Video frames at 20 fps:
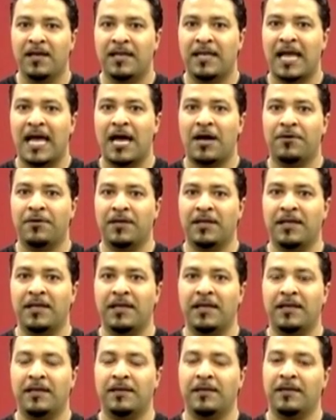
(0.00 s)
Now,
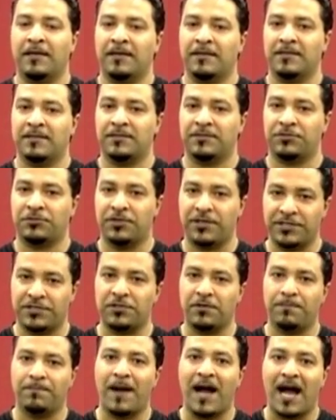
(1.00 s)
in
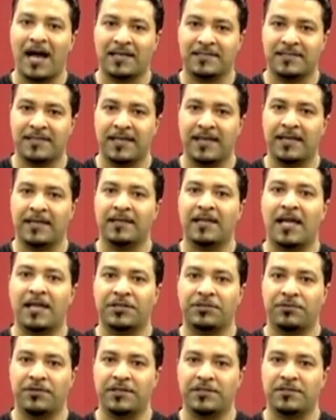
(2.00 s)
traditional boxing and a lot
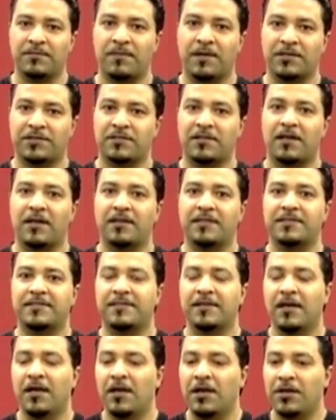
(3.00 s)
of traditional martial arts,